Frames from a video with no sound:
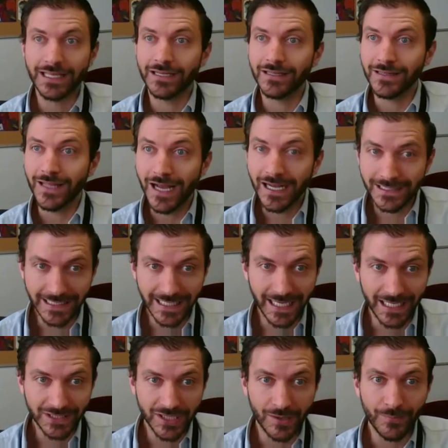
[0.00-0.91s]
and a lot to
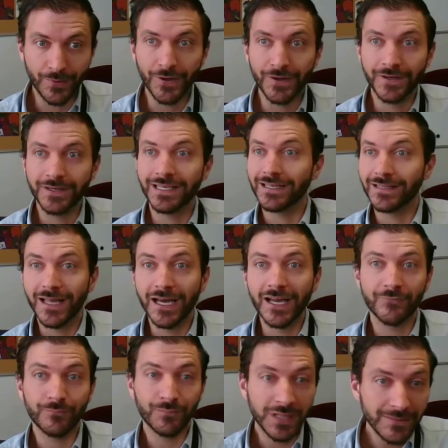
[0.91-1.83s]
catch up on and a
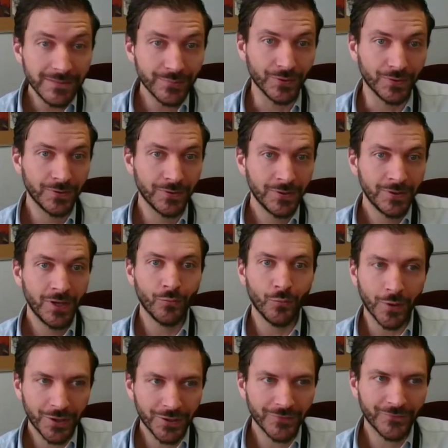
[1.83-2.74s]
lot of people,
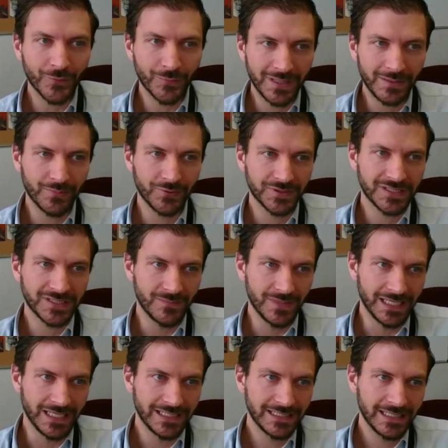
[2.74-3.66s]
wonderful people to
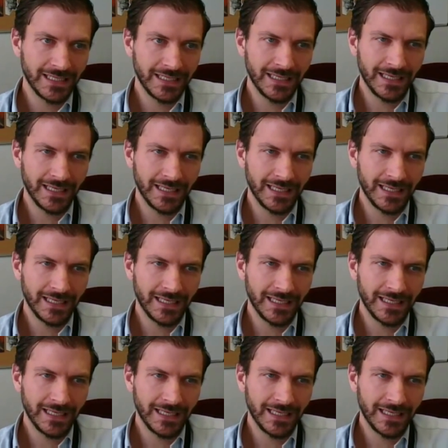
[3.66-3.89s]
meet.